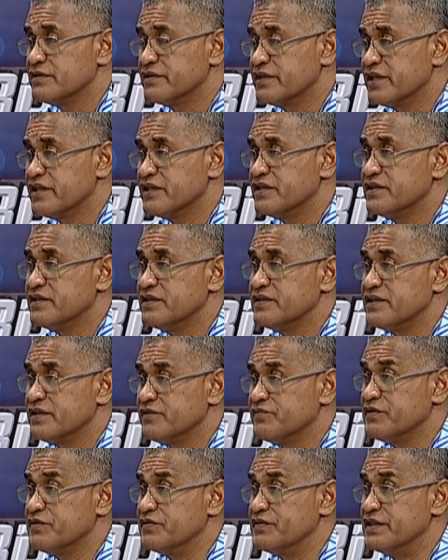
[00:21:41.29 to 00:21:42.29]
10 years,
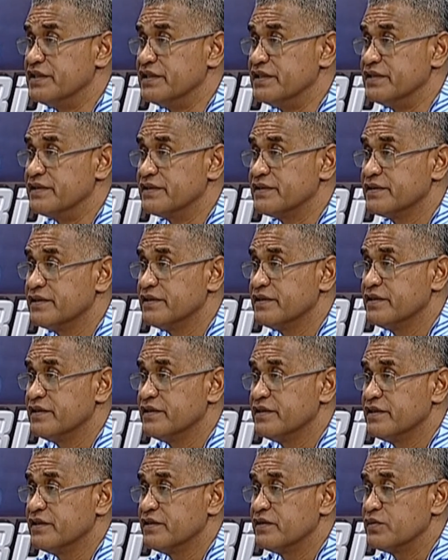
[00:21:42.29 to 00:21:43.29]
and 15 years.
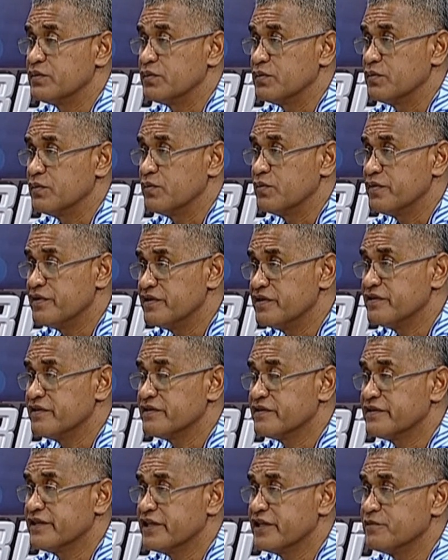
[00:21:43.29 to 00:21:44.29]
So within
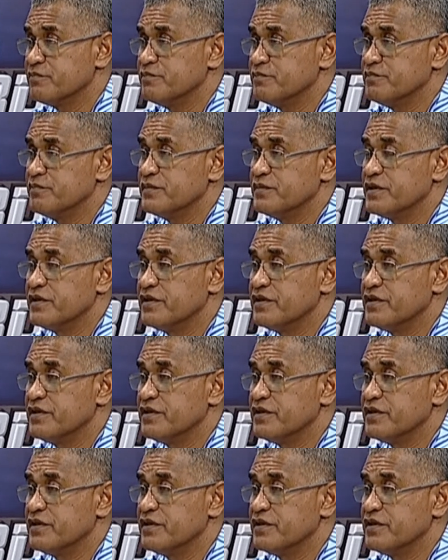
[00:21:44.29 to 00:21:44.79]
that time,